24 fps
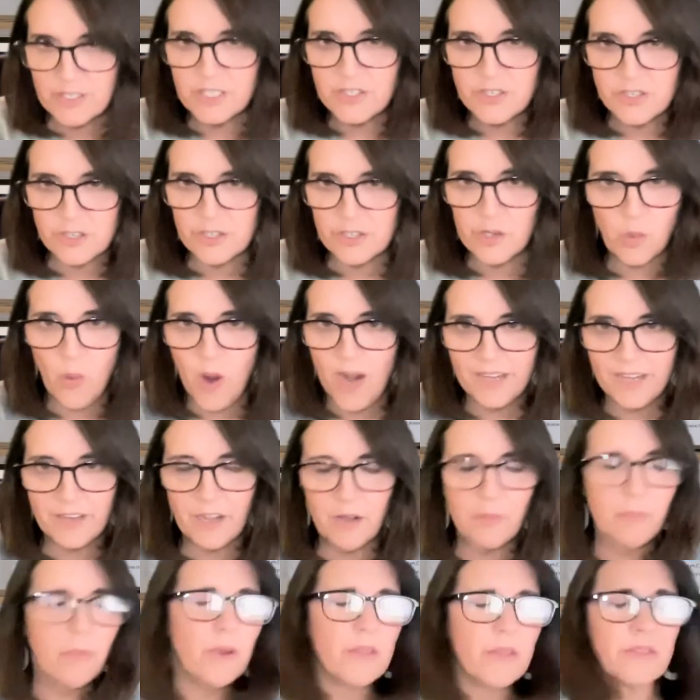that you're going to wind
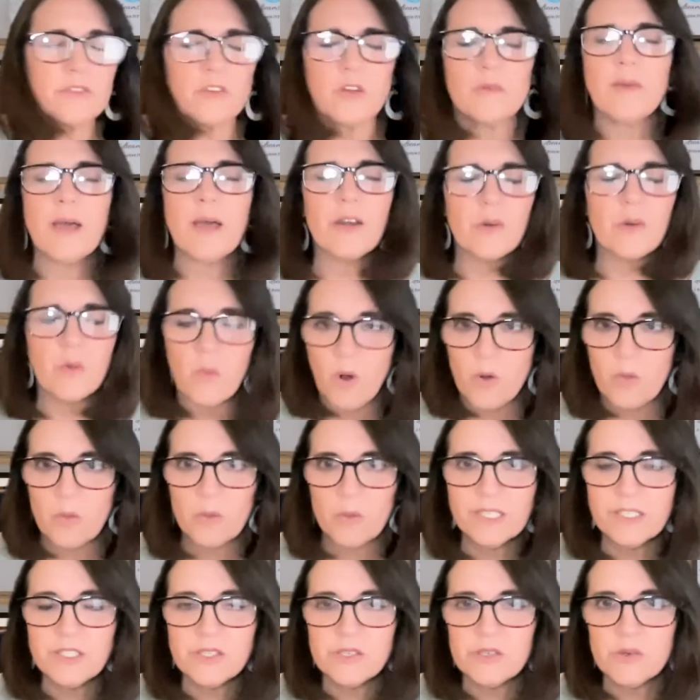up with, no matter what
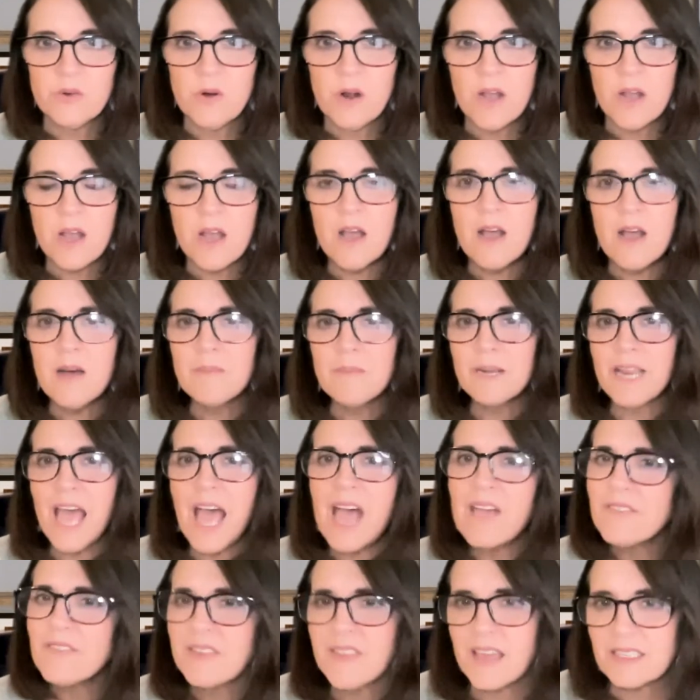we do, but
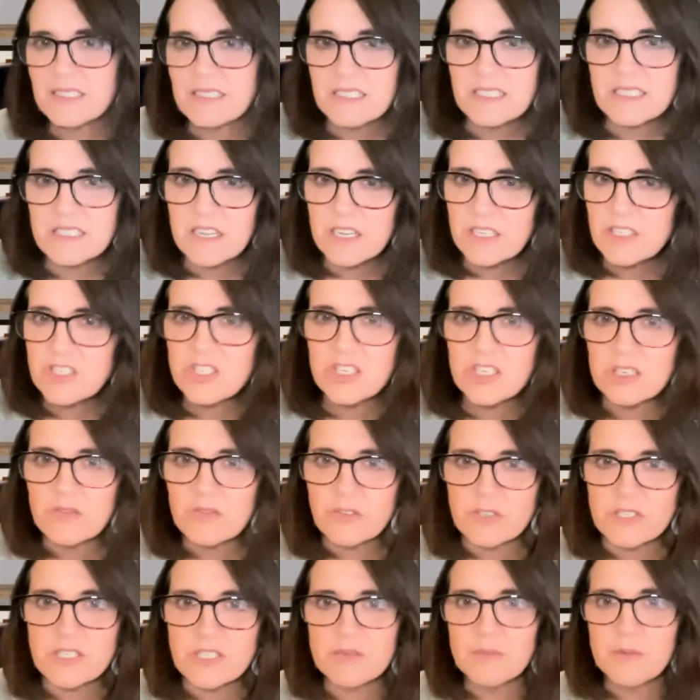having that discussion, if
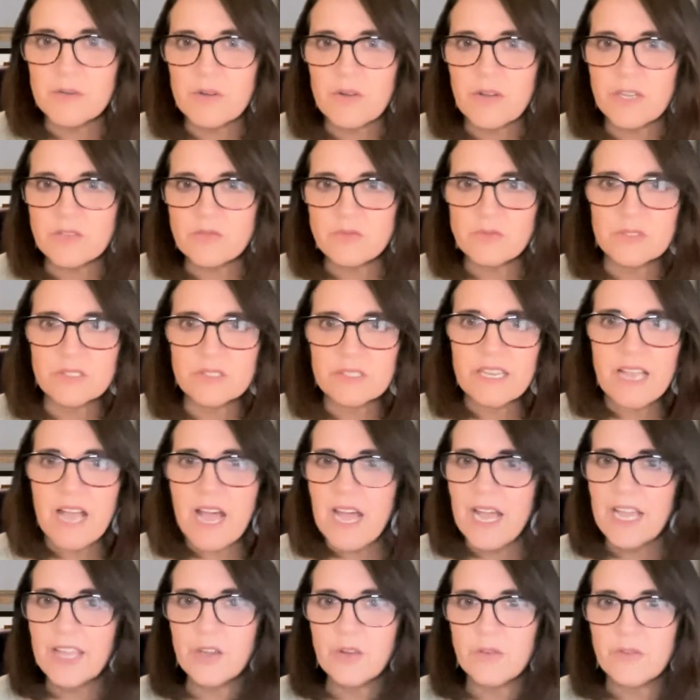you're someone who has really
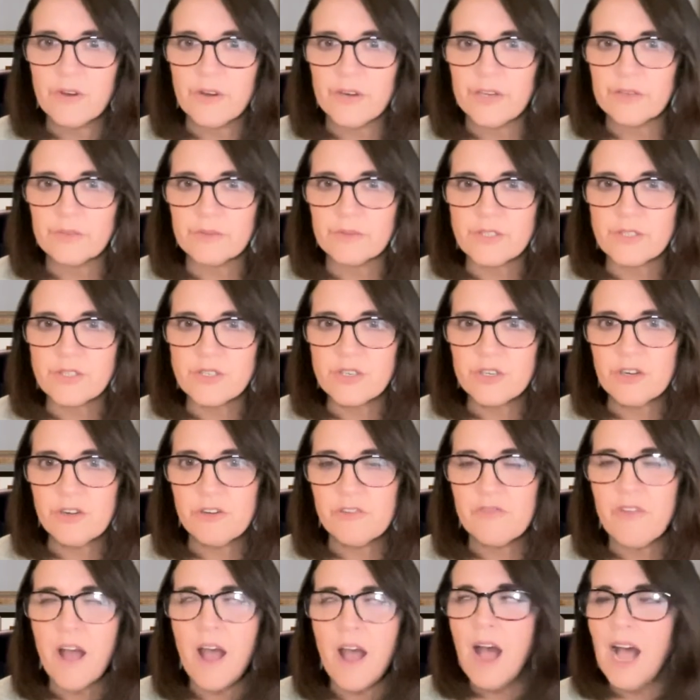high ovarian
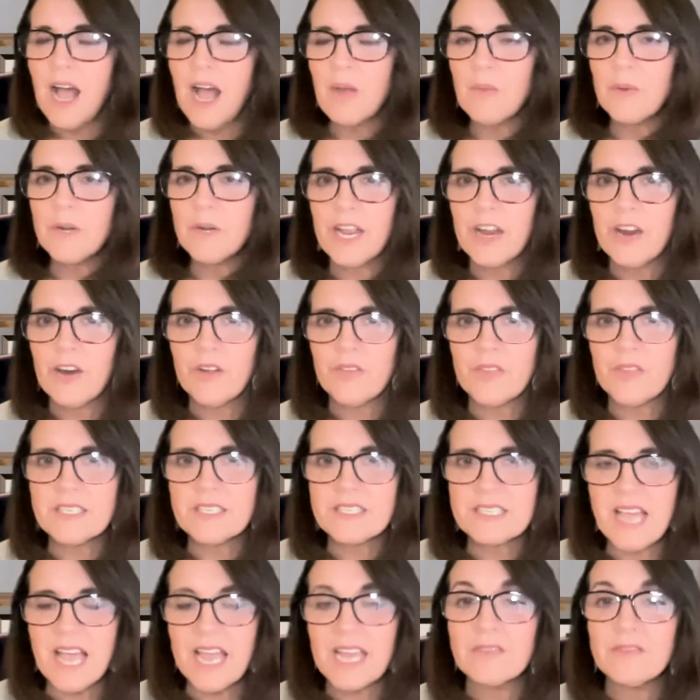reserve, I would err on the
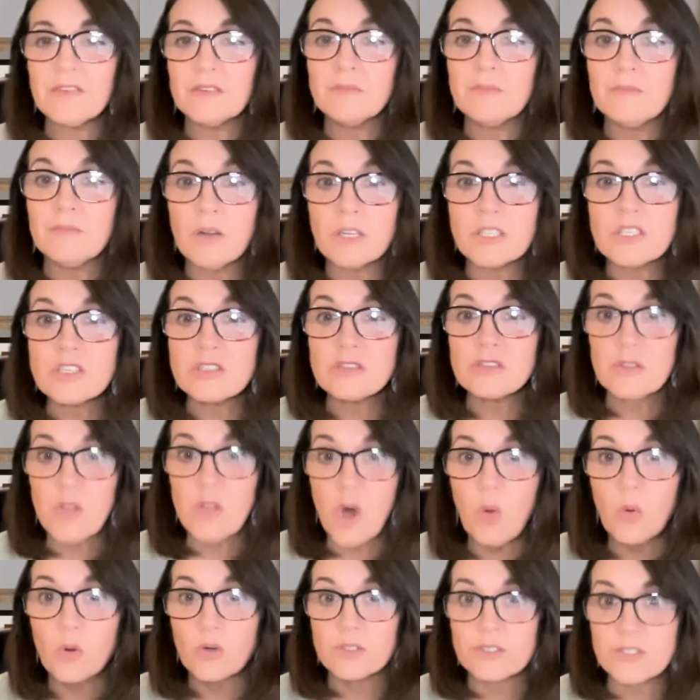side of a much
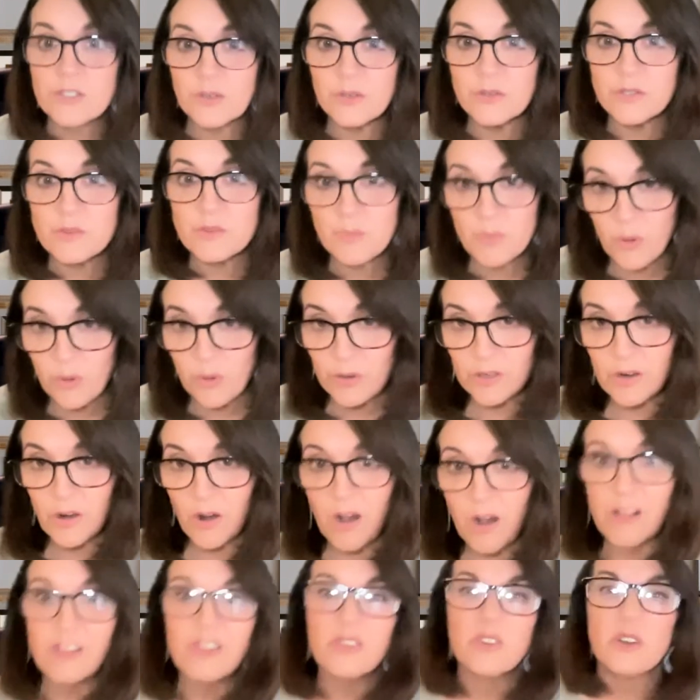lower dose
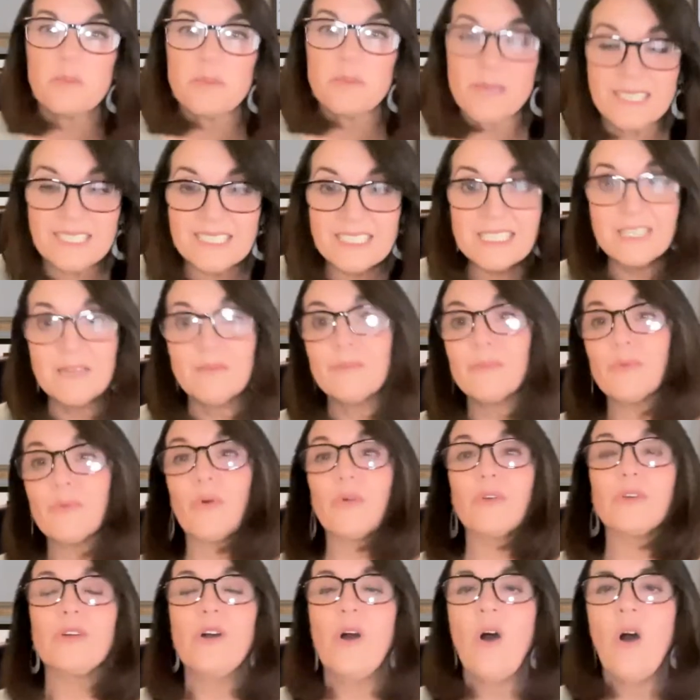protocol or a mini stim
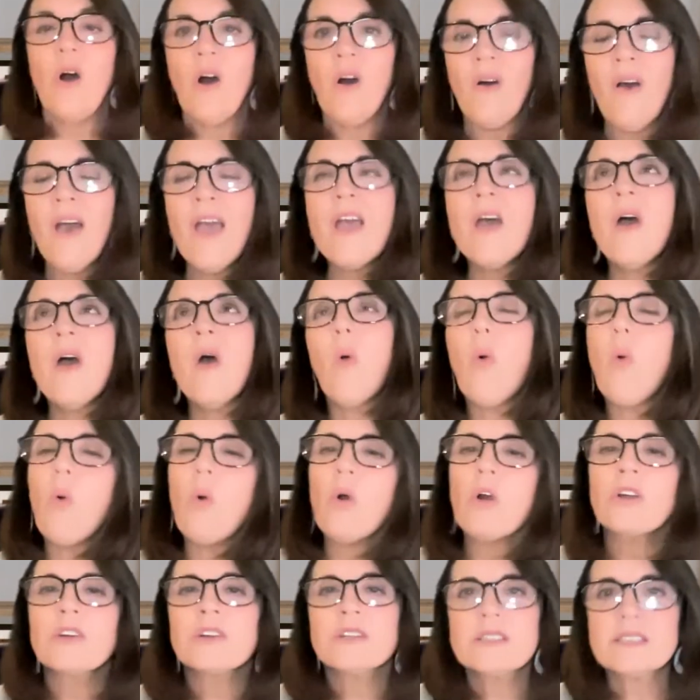protocol,
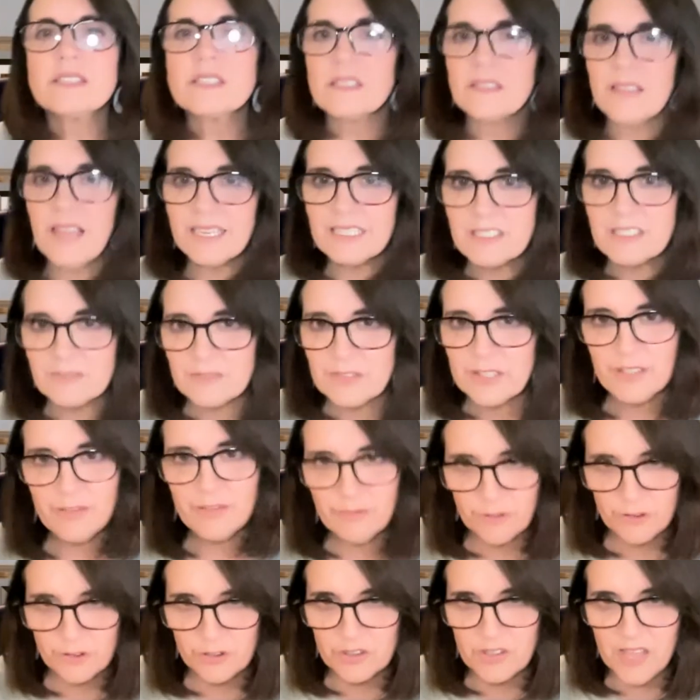or selectively
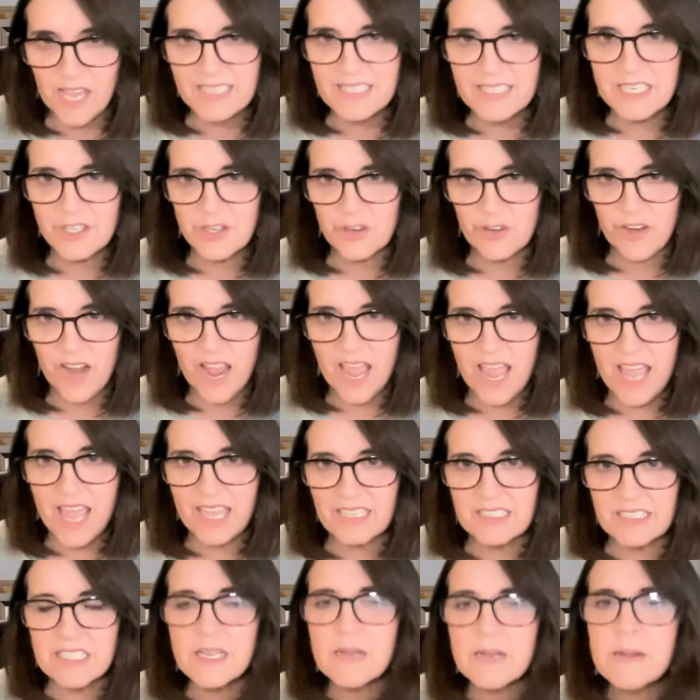fertilizing your
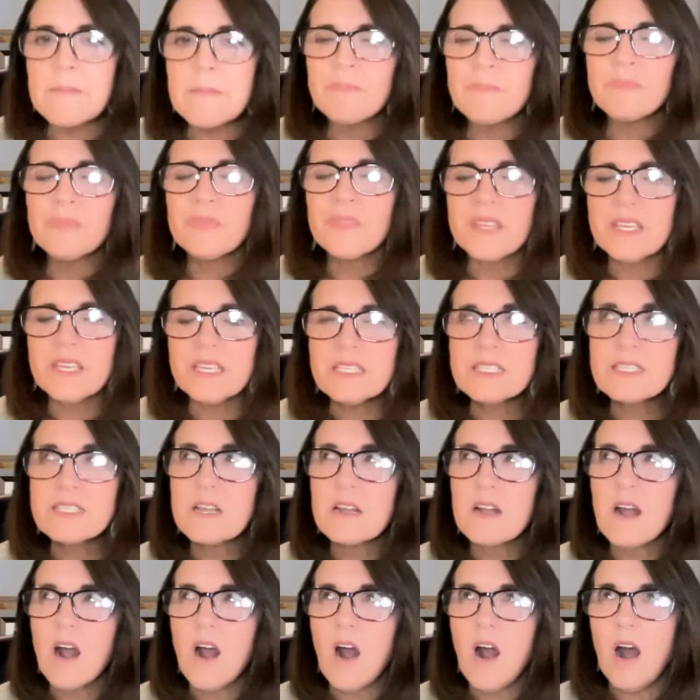eggs. These
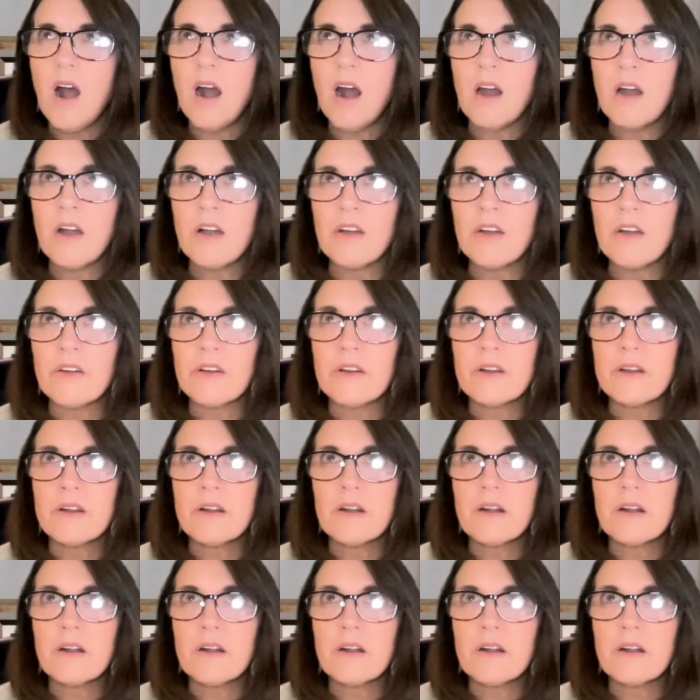are